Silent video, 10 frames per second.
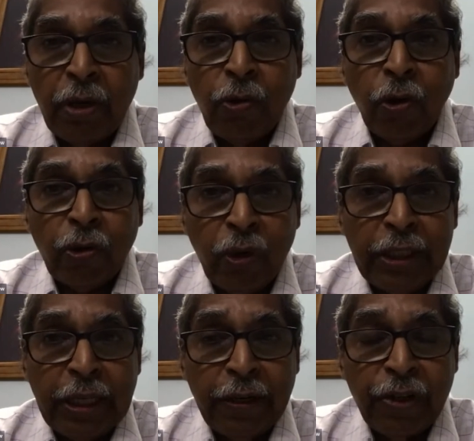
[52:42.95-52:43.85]
Not only
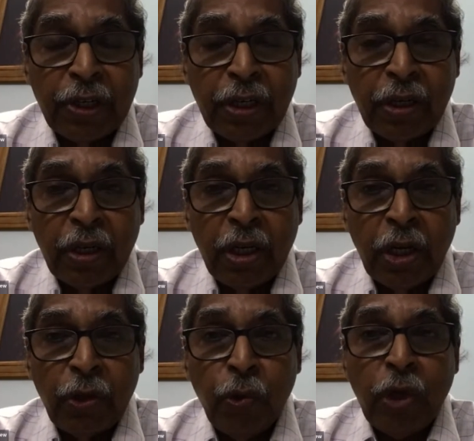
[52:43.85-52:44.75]
that,
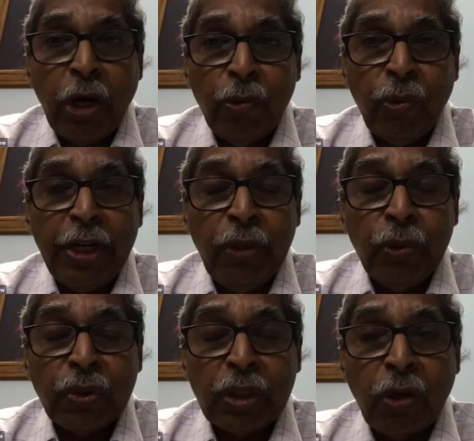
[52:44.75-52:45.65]
you have to
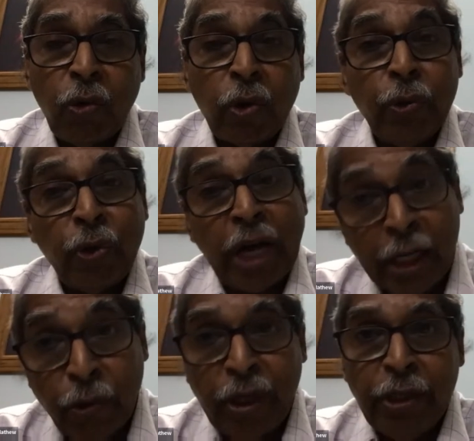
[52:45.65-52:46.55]
adduce, or you
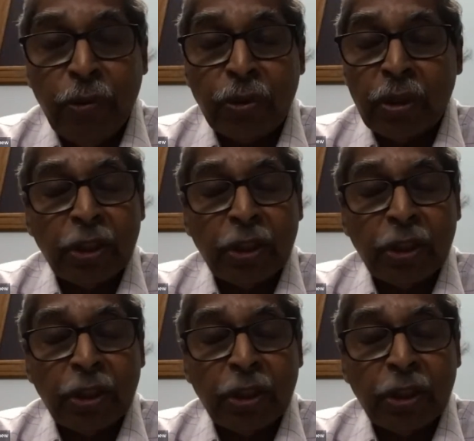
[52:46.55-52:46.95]
had to adduce,